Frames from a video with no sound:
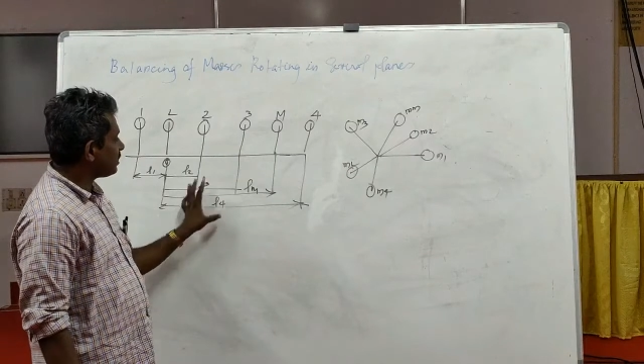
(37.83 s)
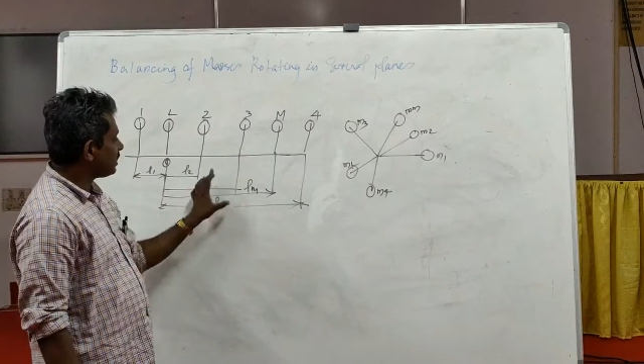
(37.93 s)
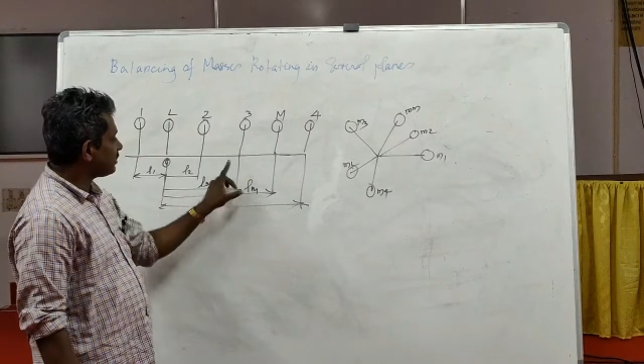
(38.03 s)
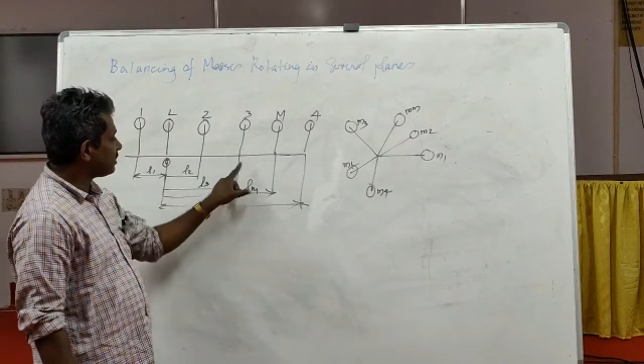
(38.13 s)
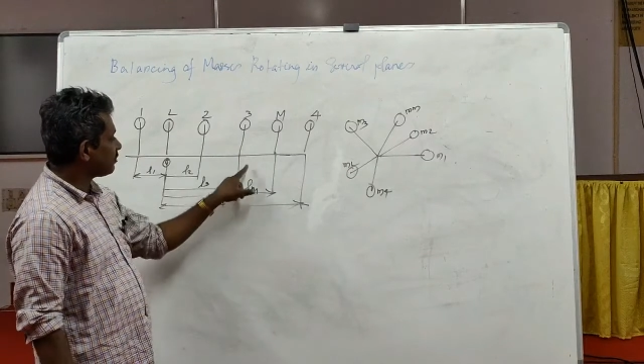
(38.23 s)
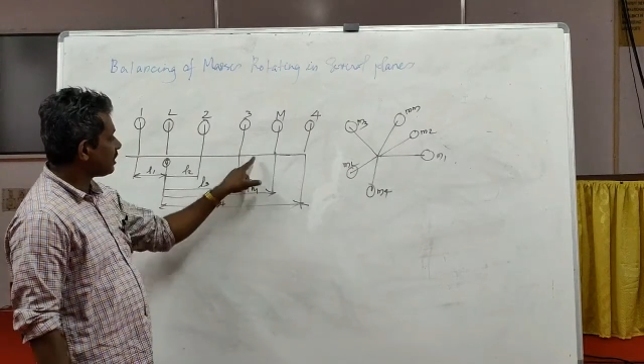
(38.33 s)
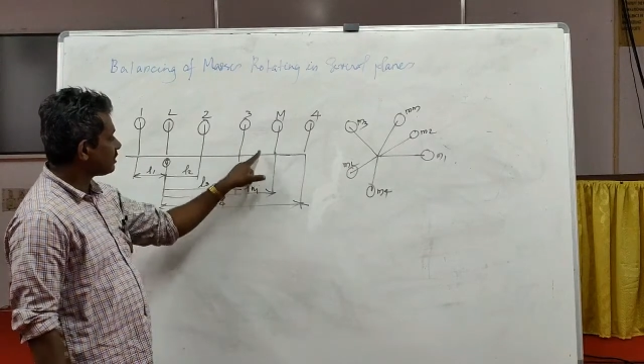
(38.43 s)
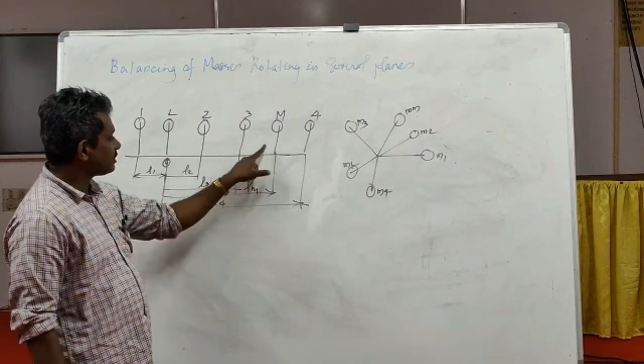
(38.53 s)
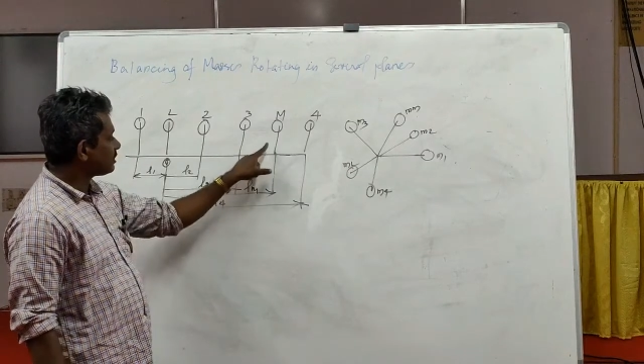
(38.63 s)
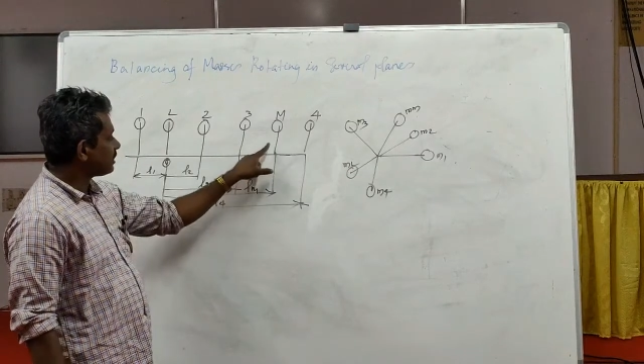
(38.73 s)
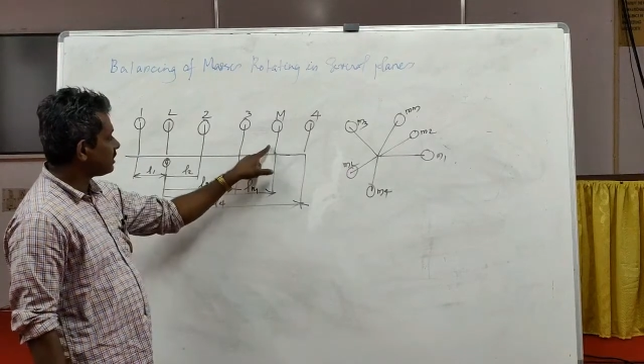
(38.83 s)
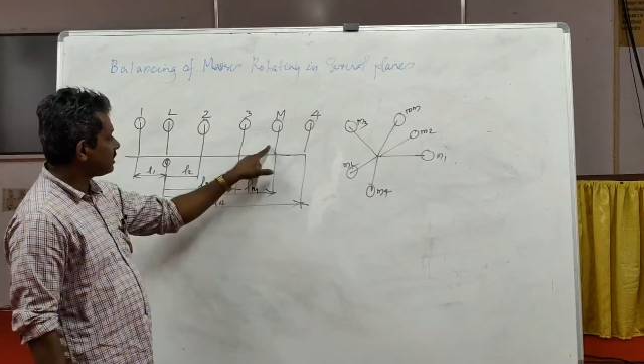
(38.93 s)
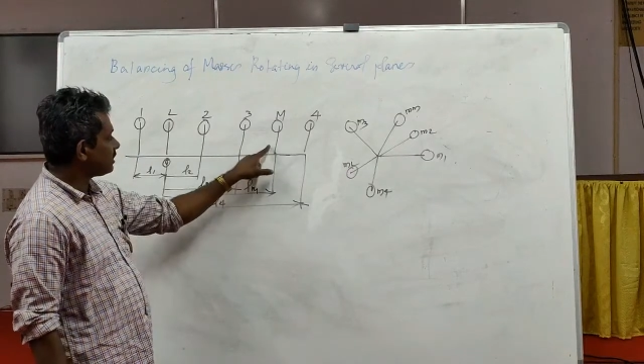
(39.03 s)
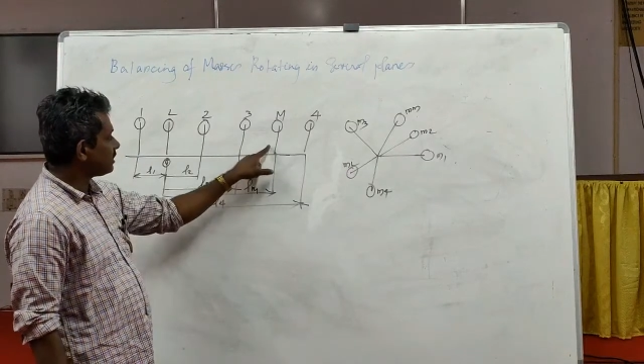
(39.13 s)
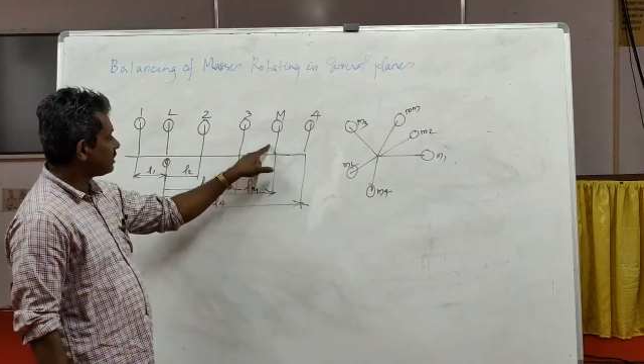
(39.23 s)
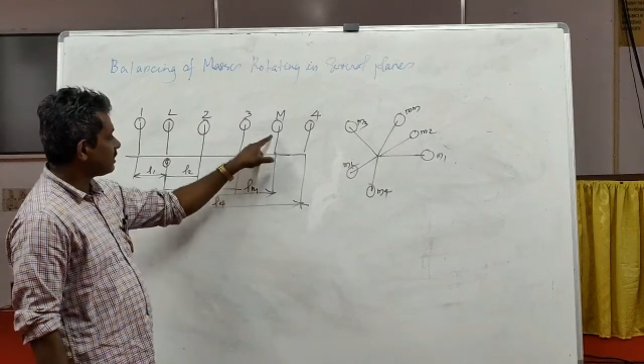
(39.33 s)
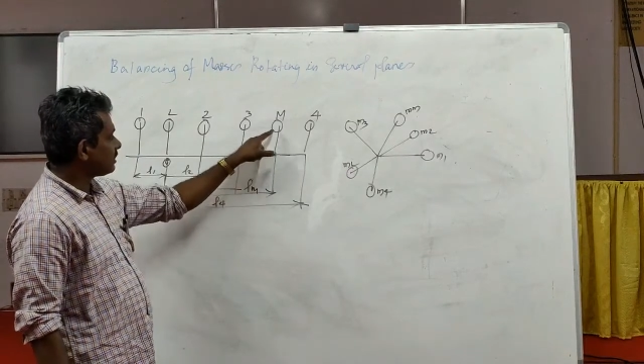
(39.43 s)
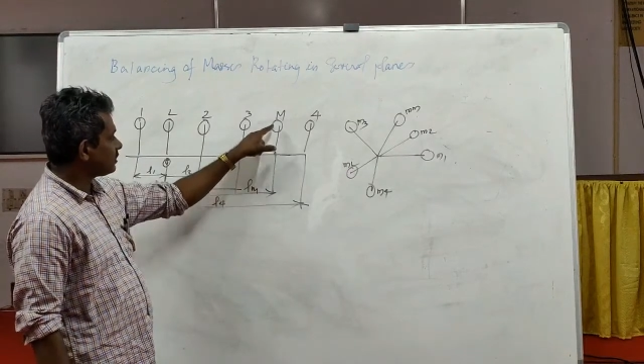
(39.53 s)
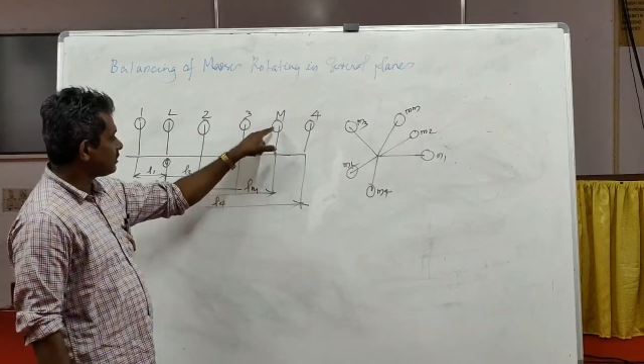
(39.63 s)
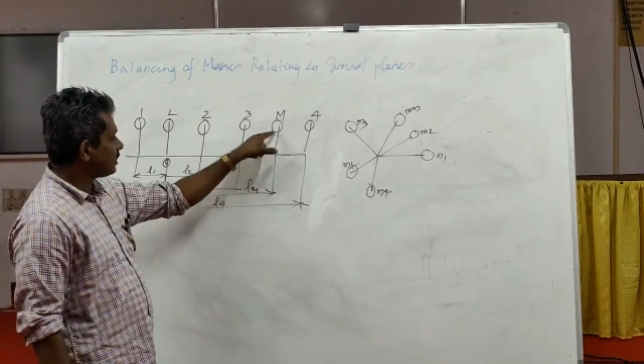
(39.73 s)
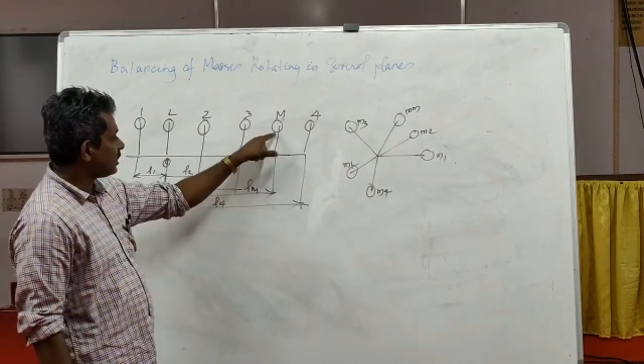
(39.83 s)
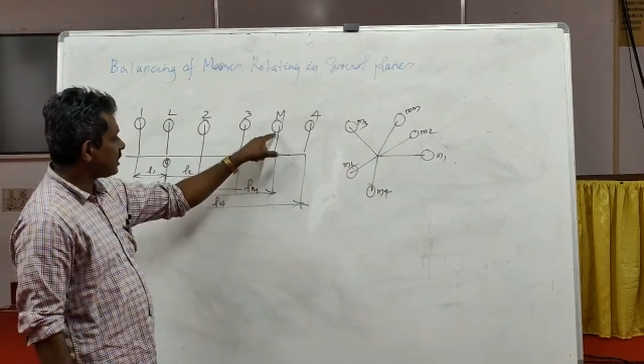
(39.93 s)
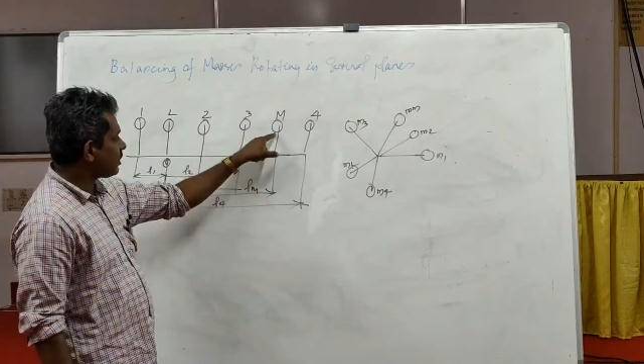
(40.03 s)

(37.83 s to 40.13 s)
placing masses at say